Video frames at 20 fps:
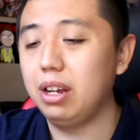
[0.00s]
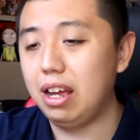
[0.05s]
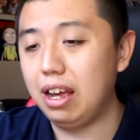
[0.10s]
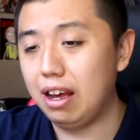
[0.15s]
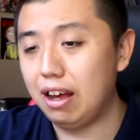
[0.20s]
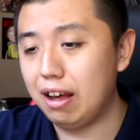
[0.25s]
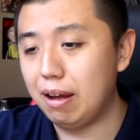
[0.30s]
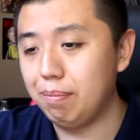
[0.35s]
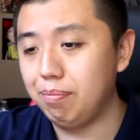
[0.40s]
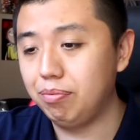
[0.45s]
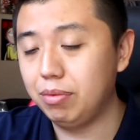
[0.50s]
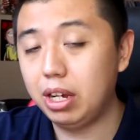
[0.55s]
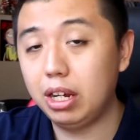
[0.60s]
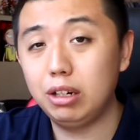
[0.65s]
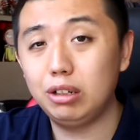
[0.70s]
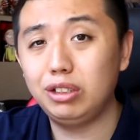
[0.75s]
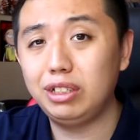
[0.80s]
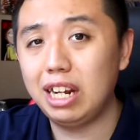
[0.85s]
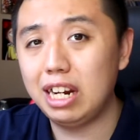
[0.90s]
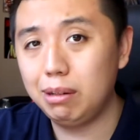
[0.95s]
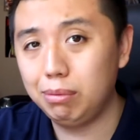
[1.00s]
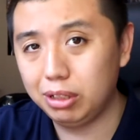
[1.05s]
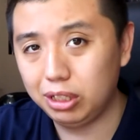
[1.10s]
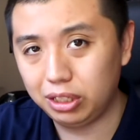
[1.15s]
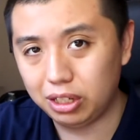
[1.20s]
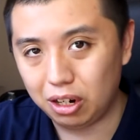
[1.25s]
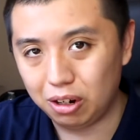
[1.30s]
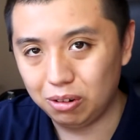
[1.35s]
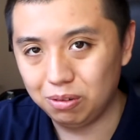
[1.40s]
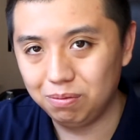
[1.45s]
Understandably
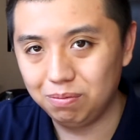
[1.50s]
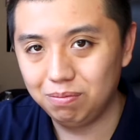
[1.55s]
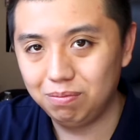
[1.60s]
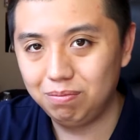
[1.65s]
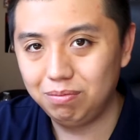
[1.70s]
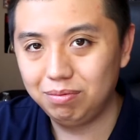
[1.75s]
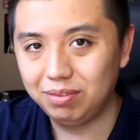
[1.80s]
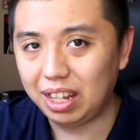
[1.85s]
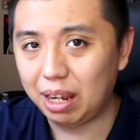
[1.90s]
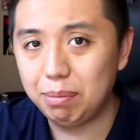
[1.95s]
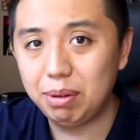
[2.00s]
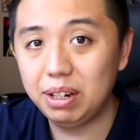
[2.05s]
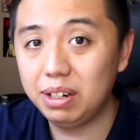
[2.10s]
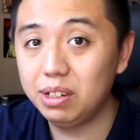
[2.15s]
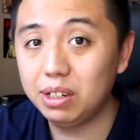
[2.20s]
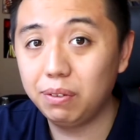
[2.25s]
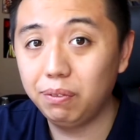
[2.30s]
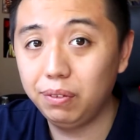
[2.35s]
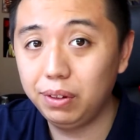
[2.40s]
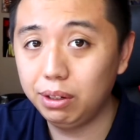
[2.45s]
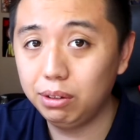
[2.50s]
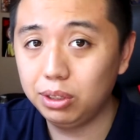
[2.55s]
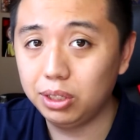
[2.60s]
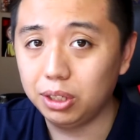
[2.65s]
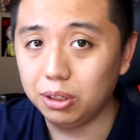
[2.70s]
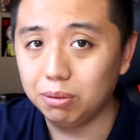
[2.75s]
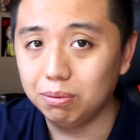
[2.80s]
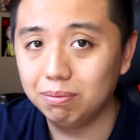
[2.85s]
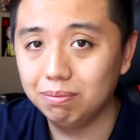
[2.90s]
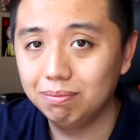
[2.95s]
so. I made it to confuse
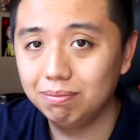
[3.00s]
you.